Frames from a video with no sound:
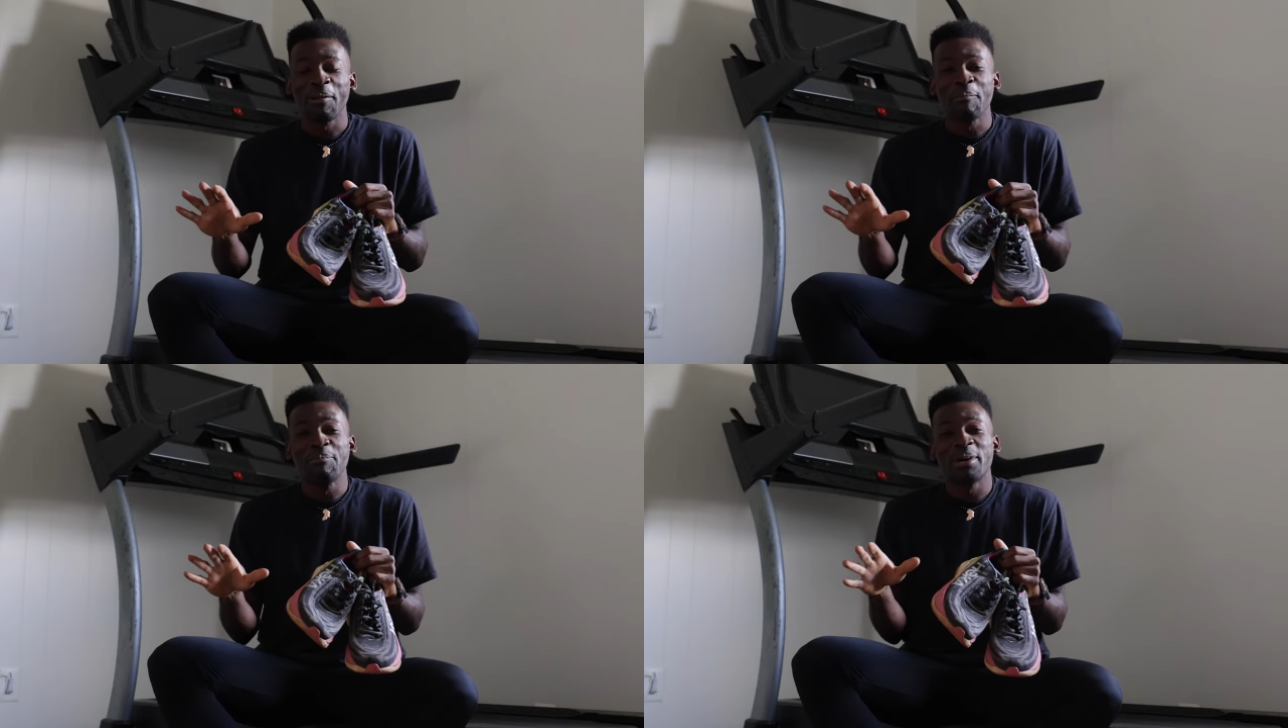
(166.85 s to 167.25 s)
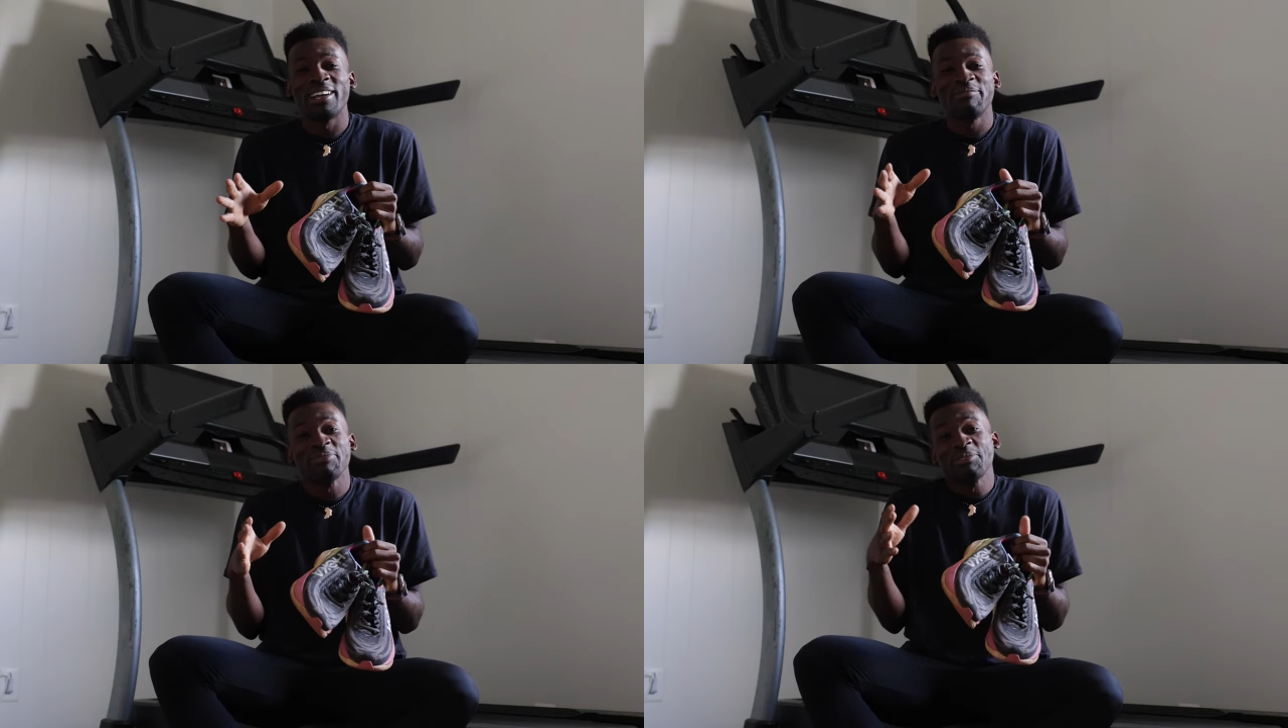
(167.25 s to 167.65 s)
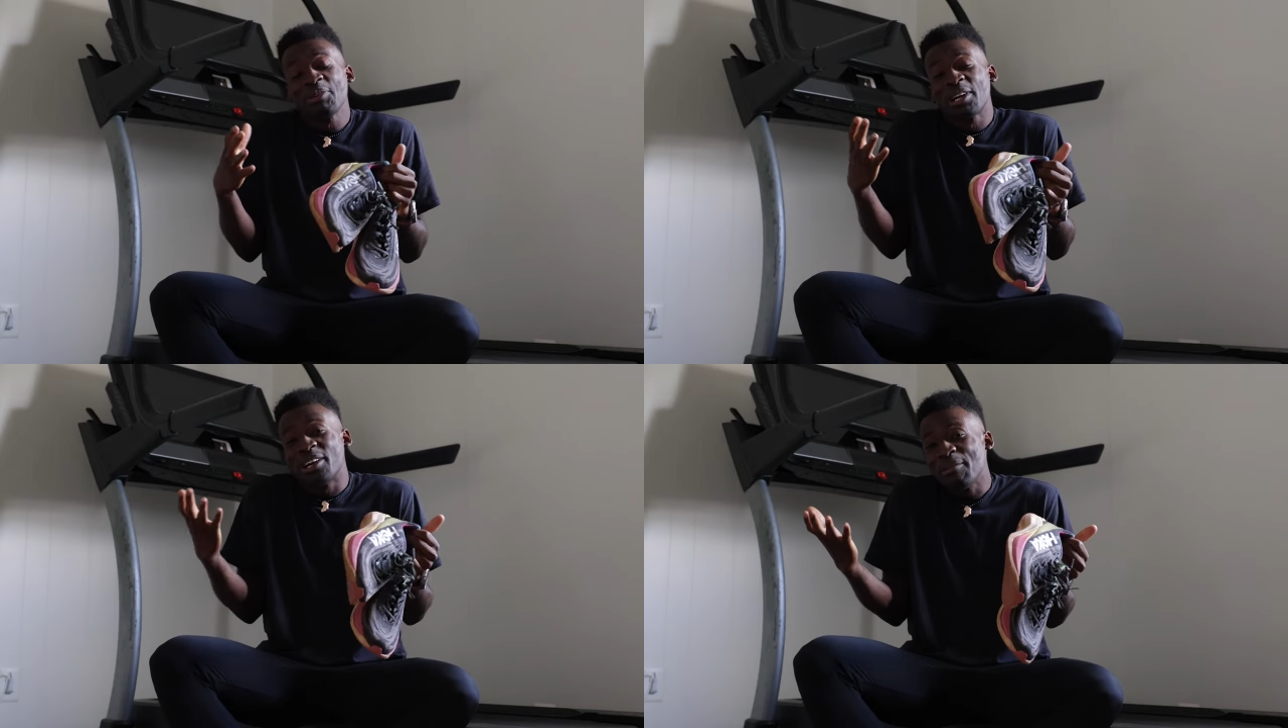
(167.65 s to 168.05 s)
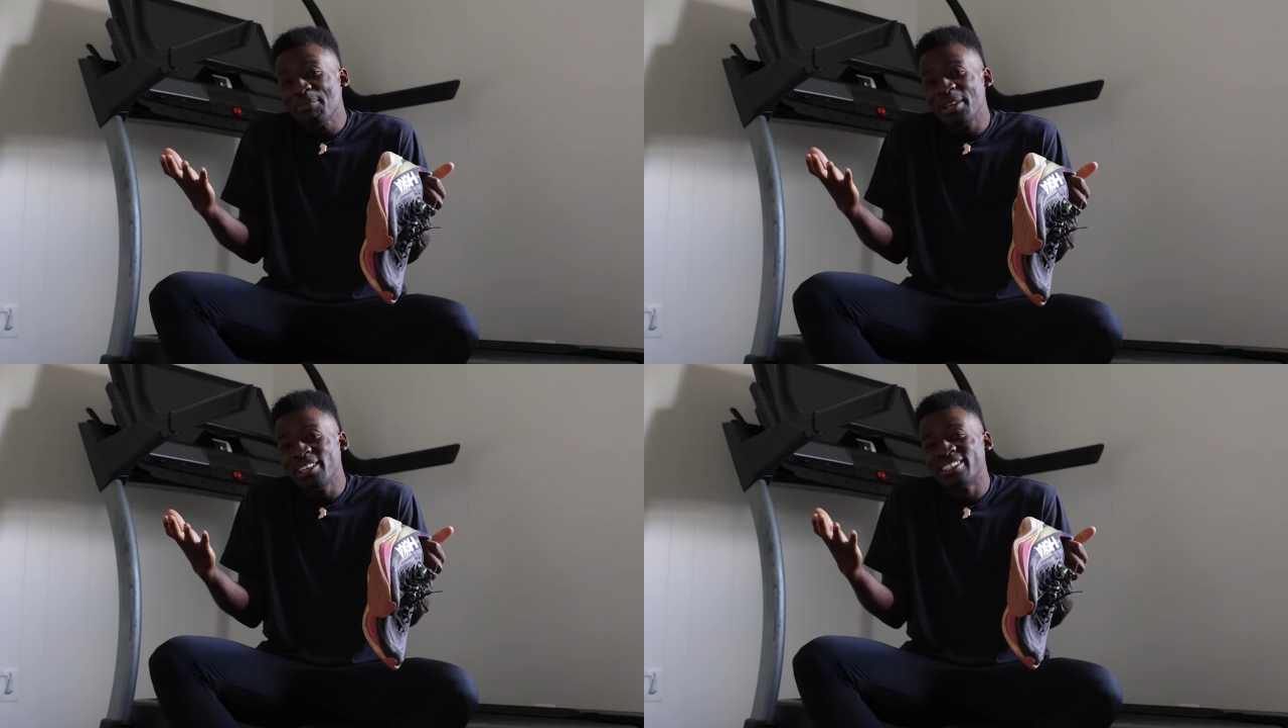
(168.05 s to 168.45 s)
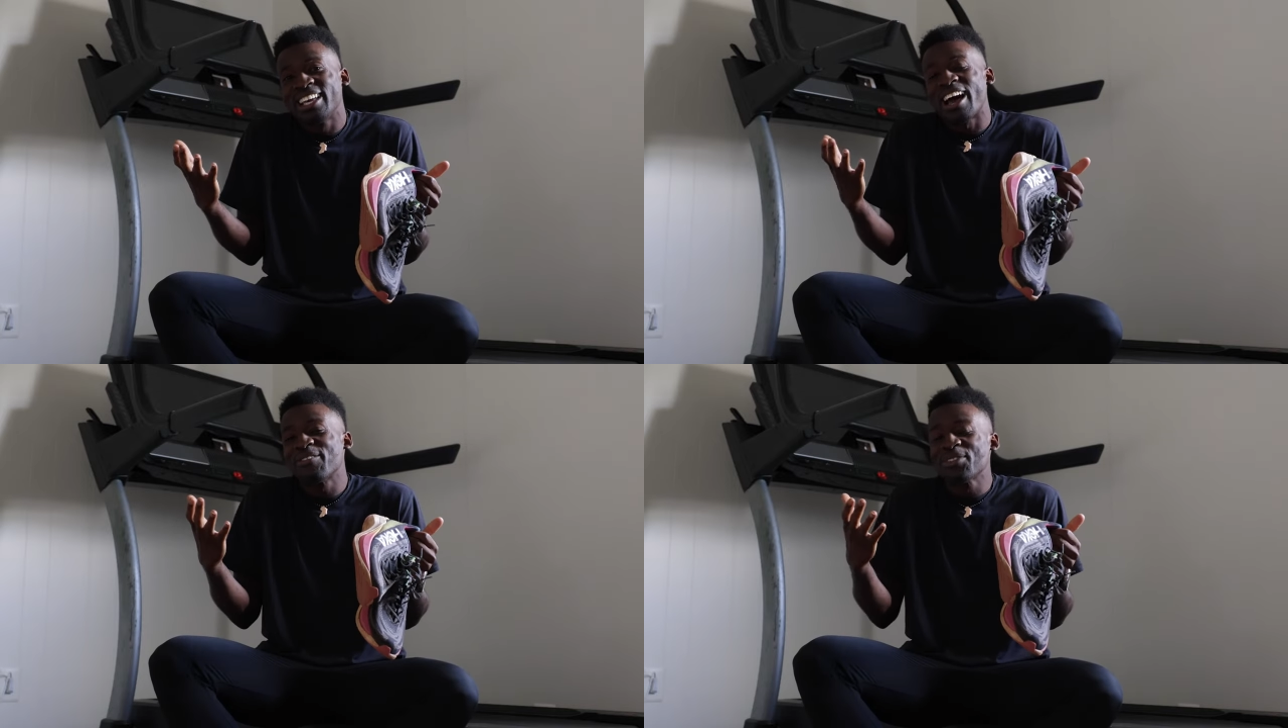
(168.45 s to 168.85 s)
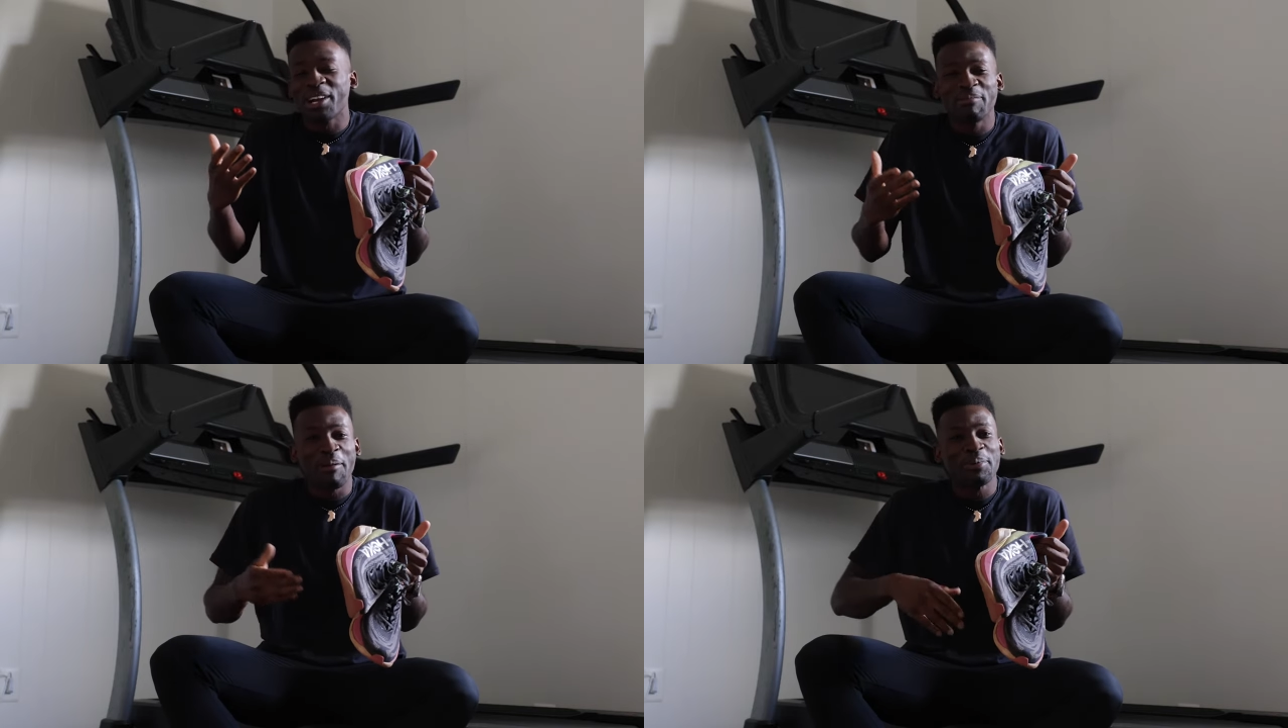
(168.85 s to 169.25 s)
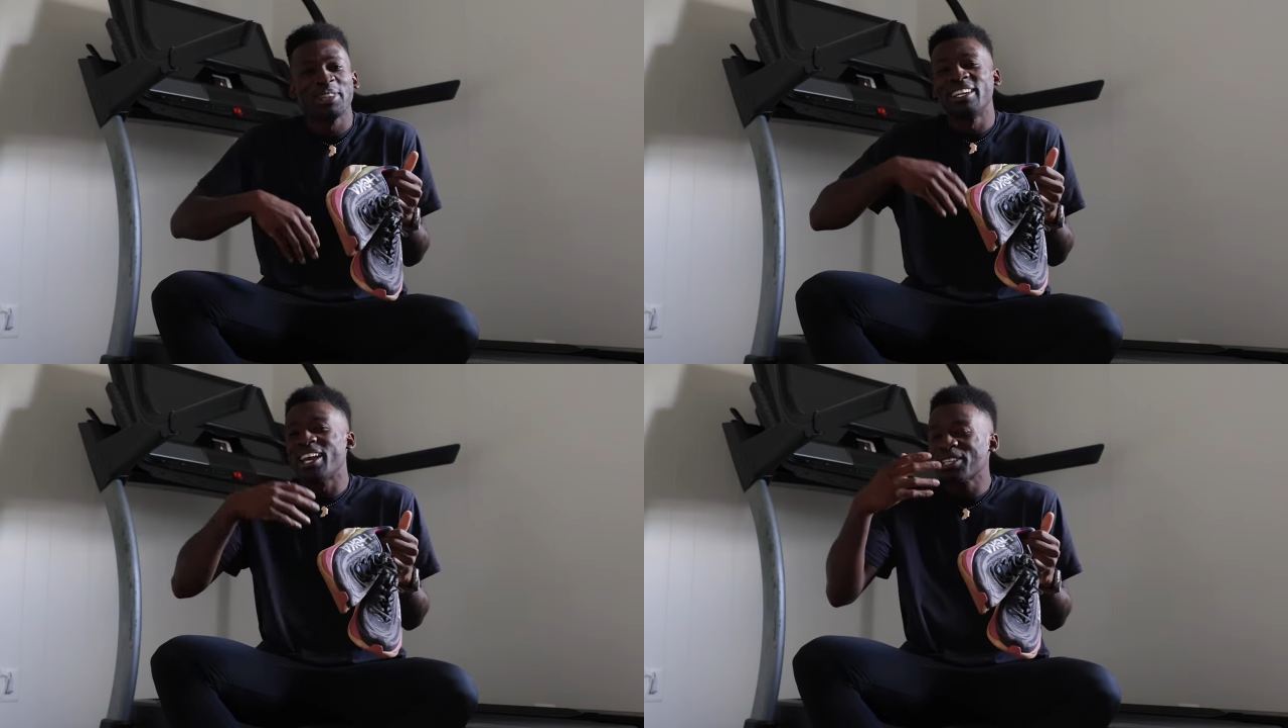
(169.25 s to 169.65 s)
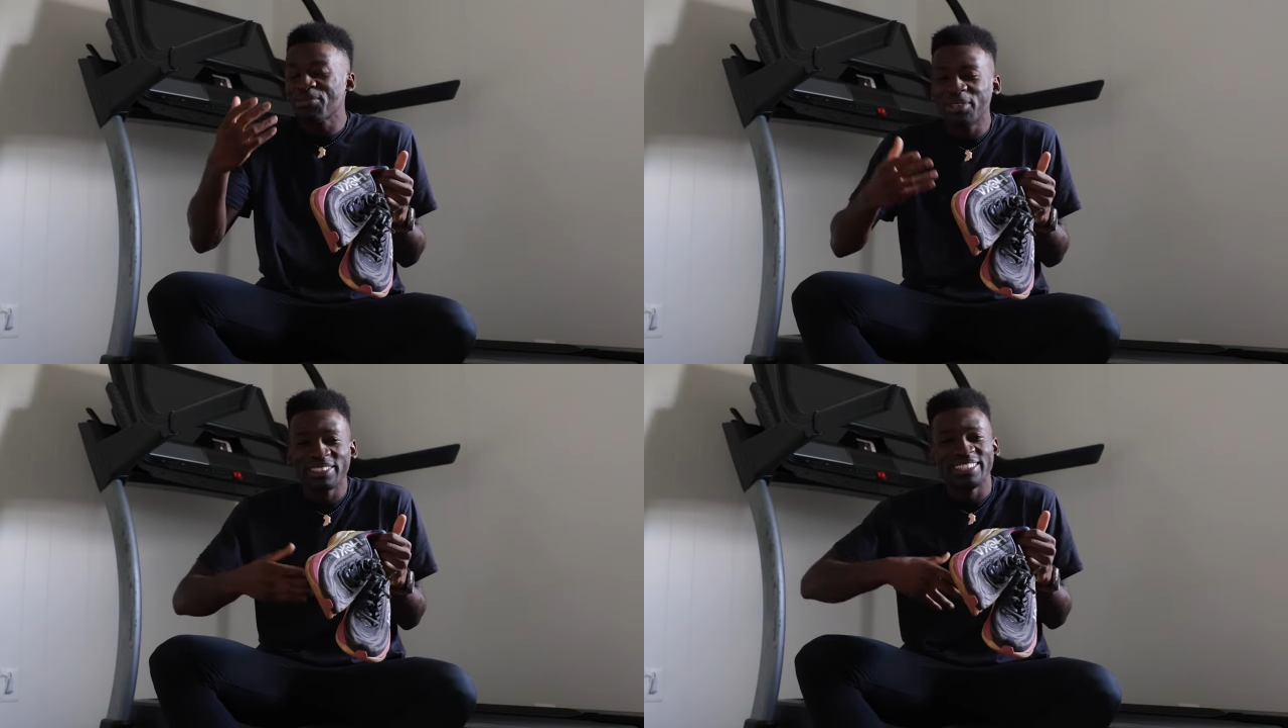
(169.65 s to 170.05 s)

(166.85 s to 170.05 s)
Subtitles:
But companies, they have to come up with the next one,